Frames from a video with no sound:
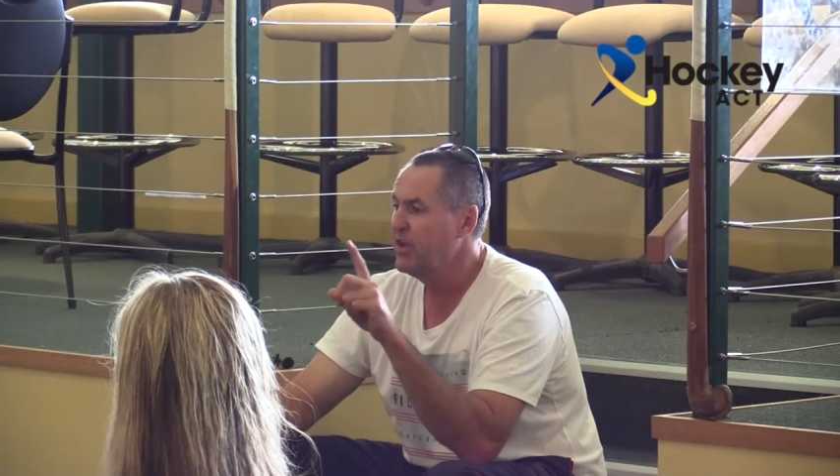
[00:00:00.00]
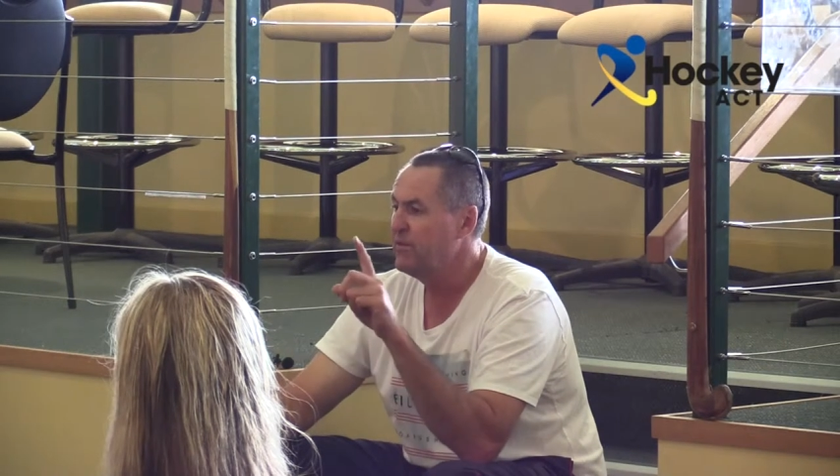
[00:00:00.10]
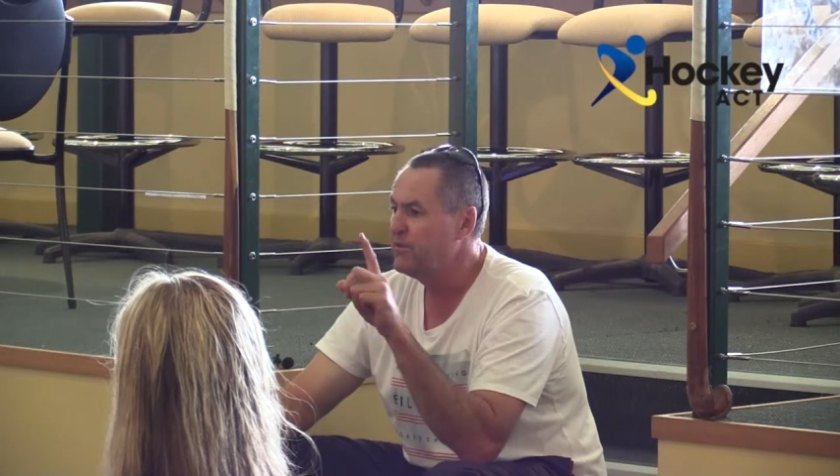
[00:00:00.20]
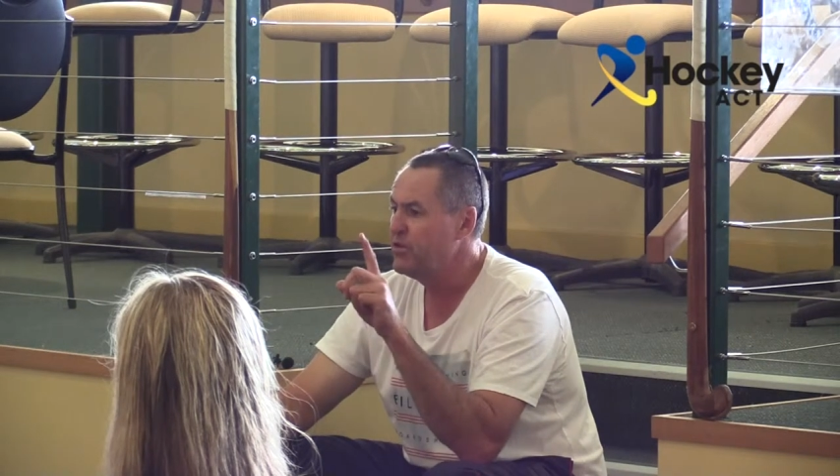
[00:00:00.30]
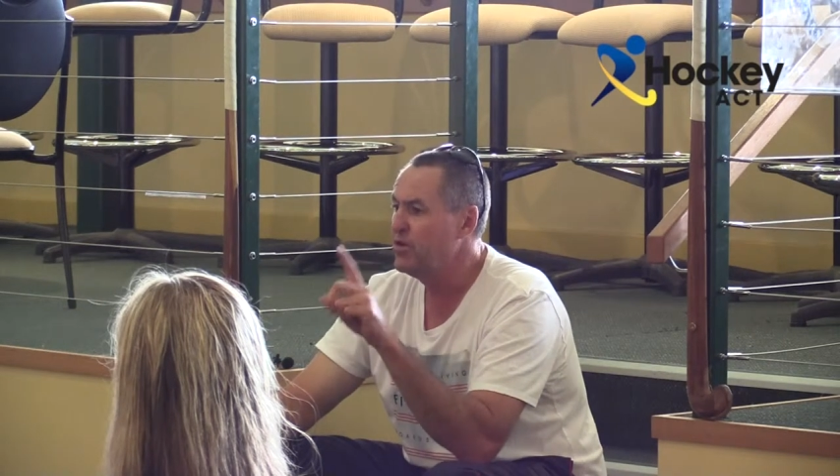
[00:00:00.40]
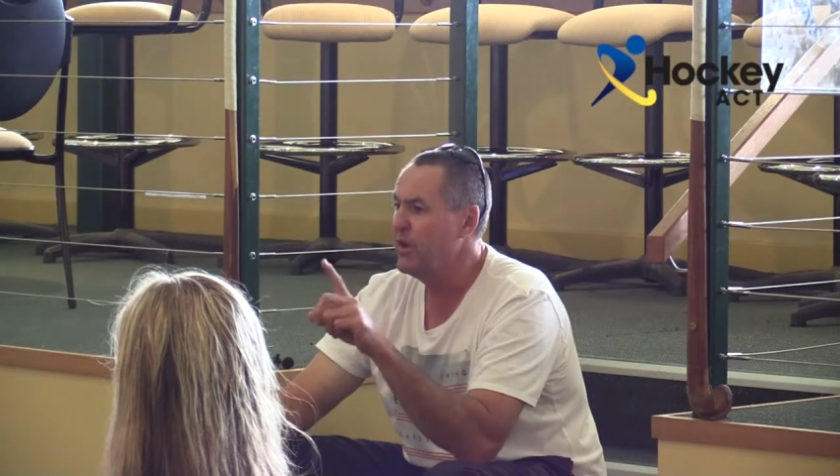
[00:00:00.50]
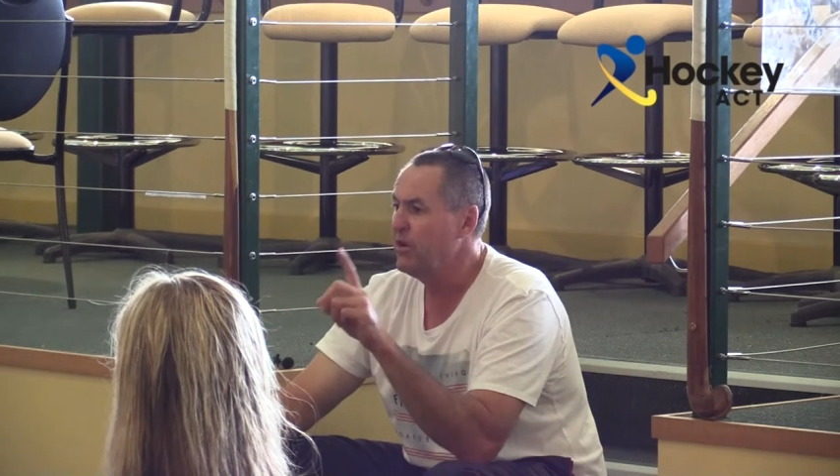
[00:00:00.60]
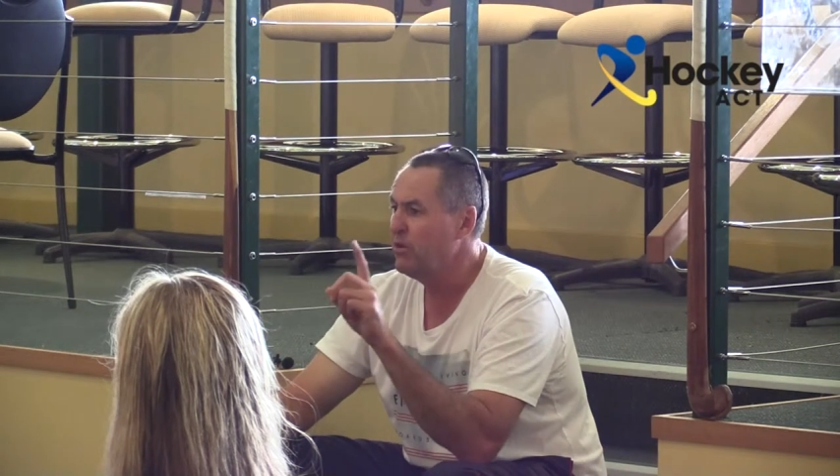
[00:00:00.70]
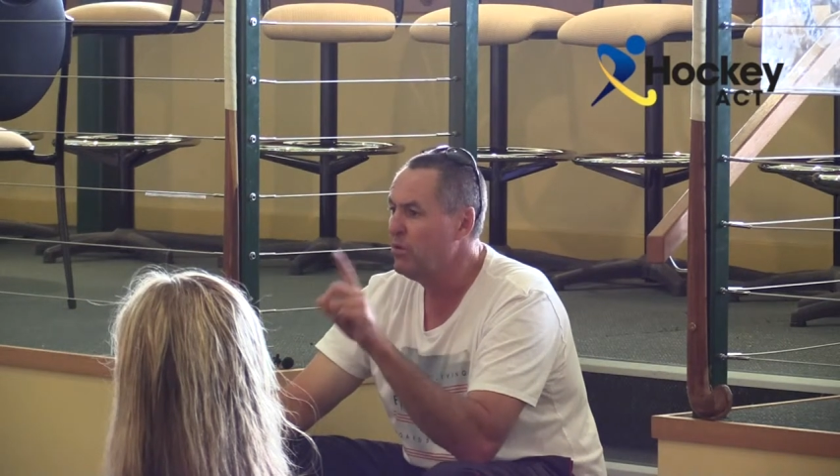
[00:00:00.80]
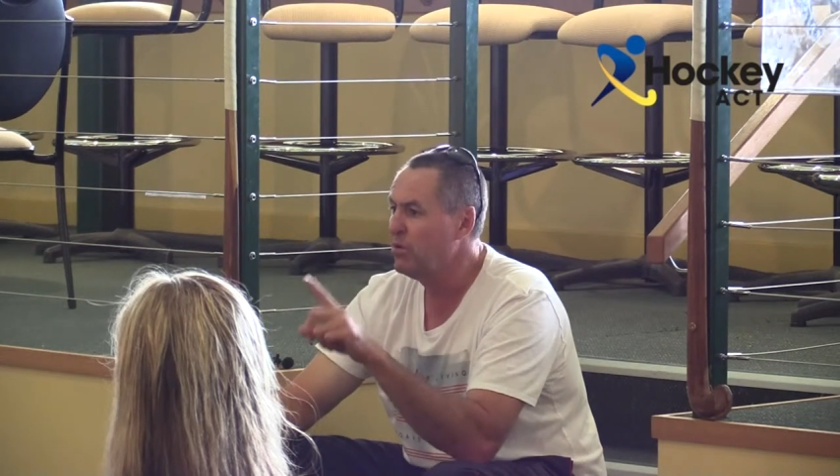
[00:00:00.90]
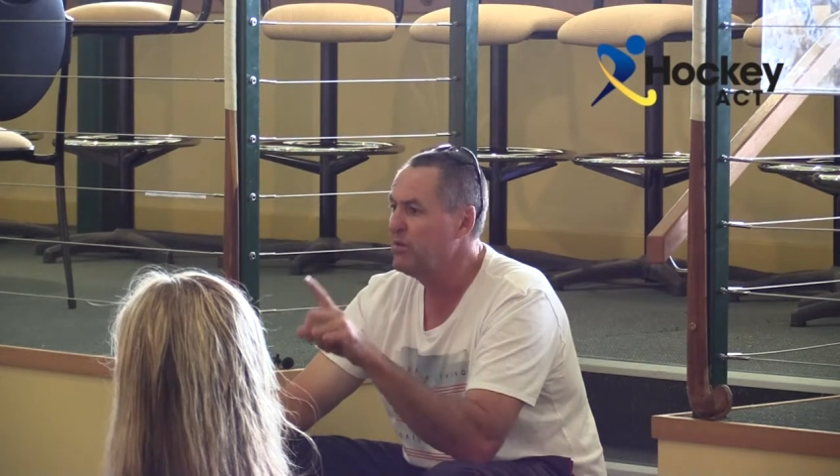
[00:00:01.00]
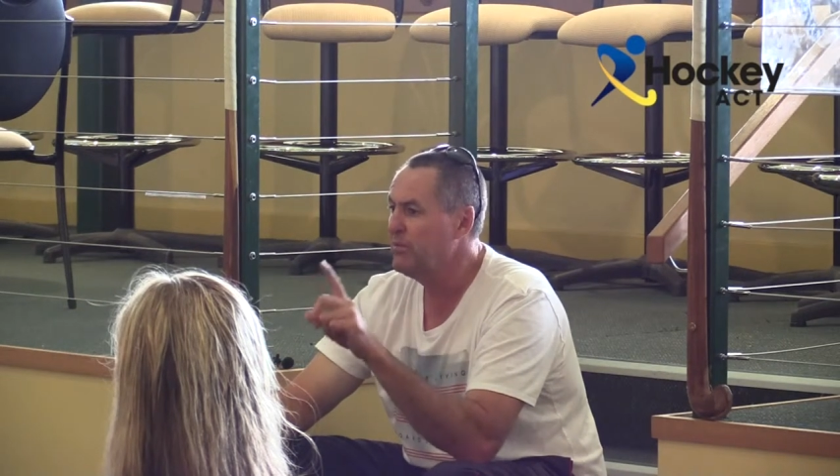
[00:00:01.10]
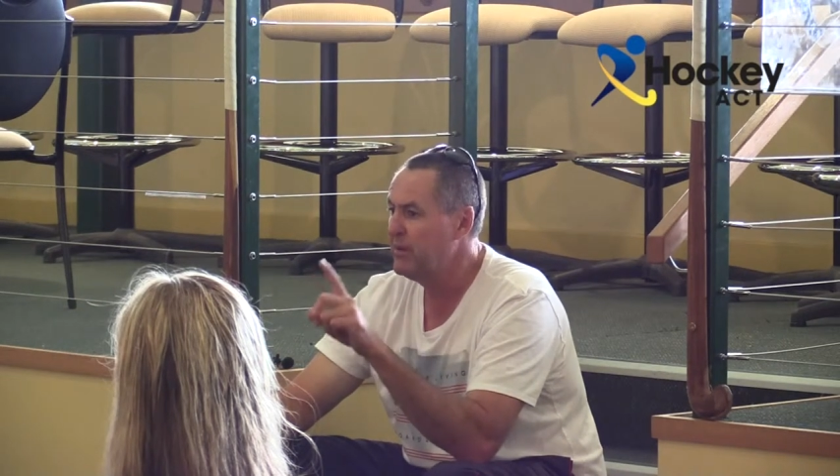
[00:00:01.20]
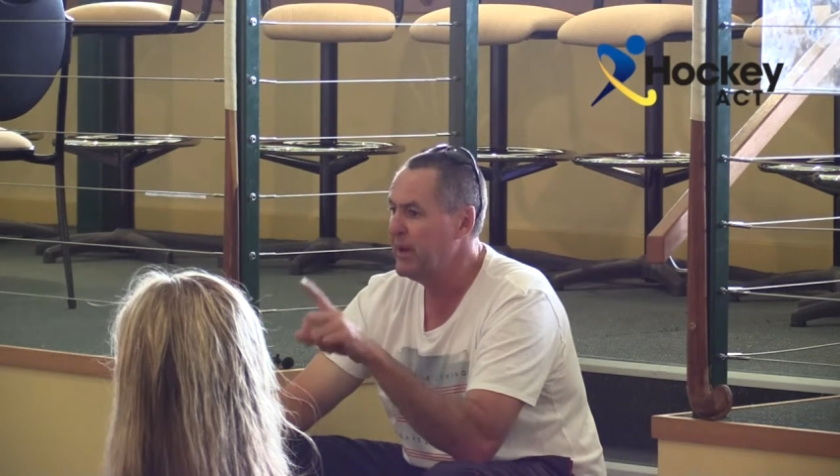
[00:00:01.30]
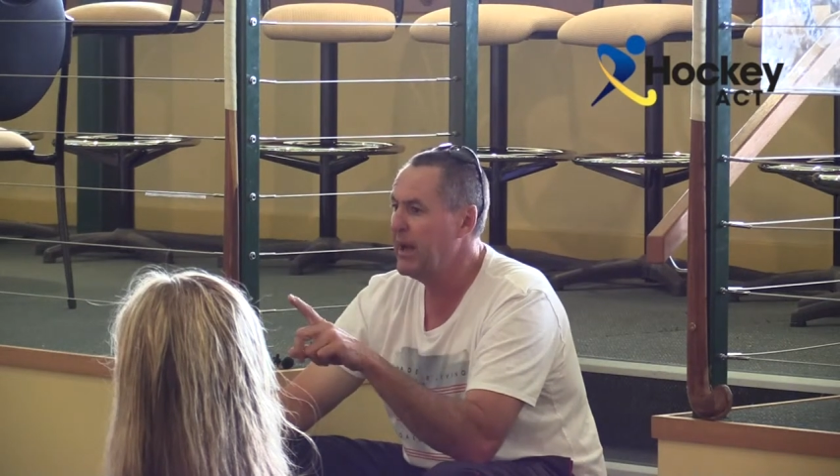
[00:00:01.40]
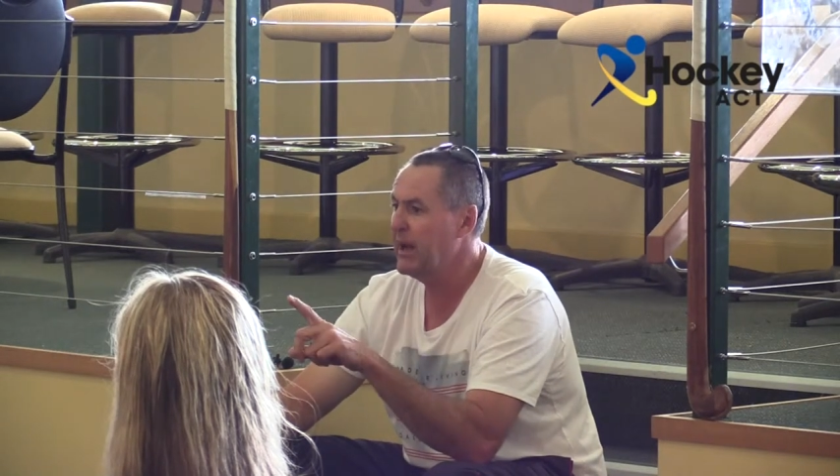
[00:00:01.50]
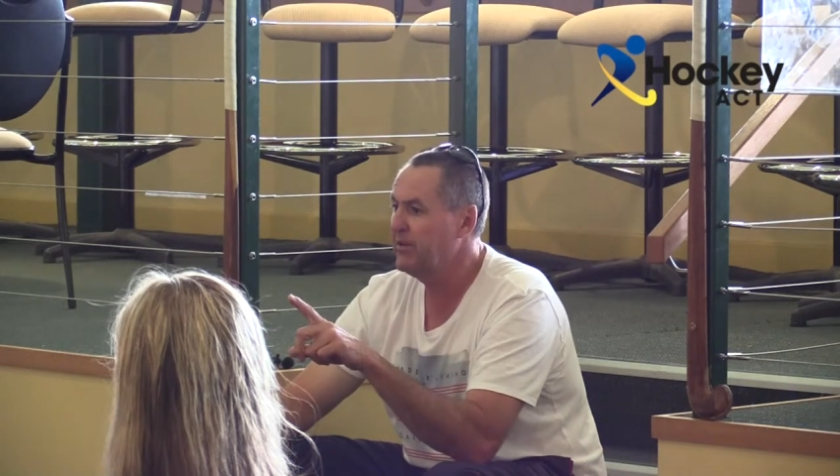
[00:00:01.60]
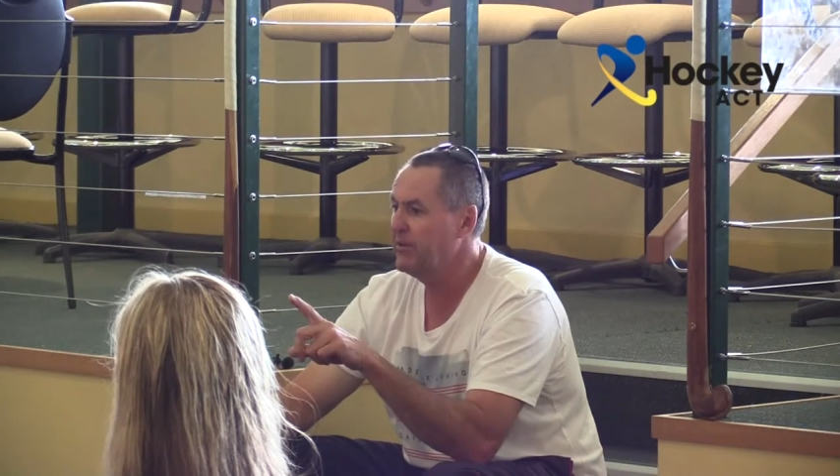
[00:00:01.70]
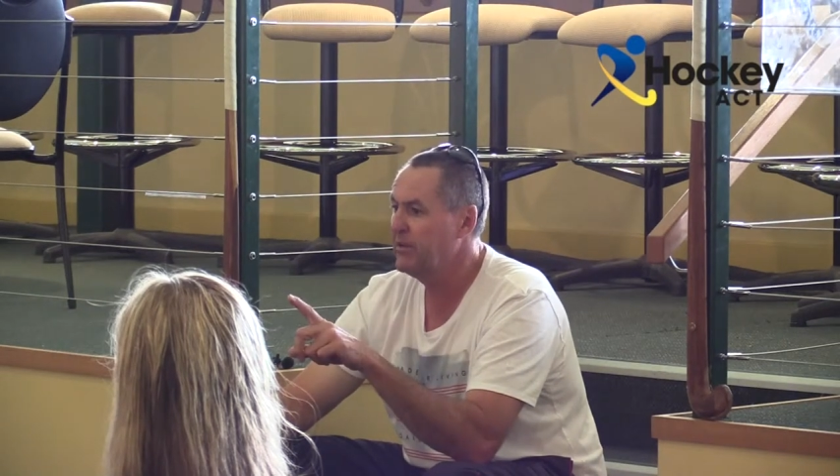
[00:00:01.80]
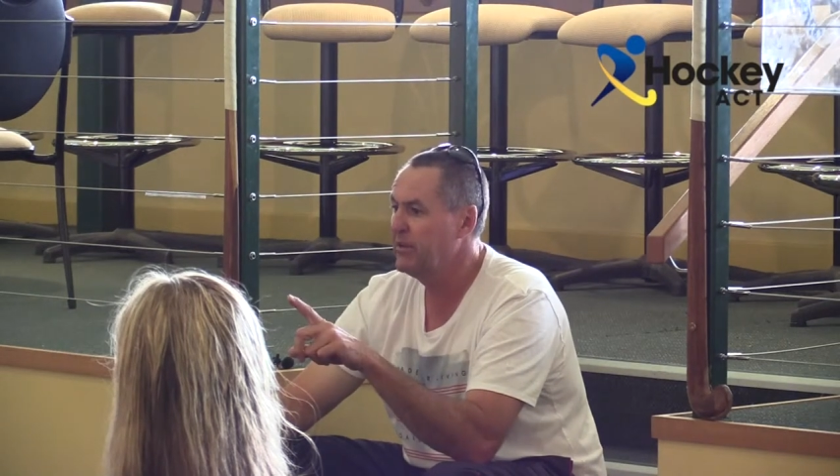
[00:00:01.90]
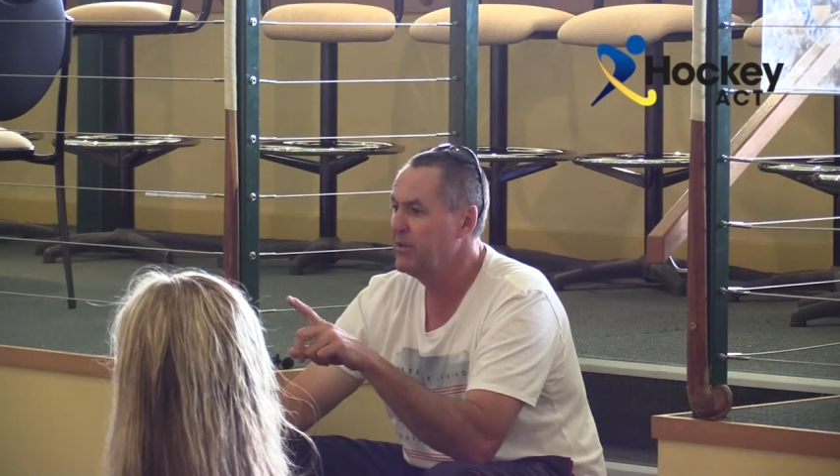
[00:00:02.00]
if you don't look the part,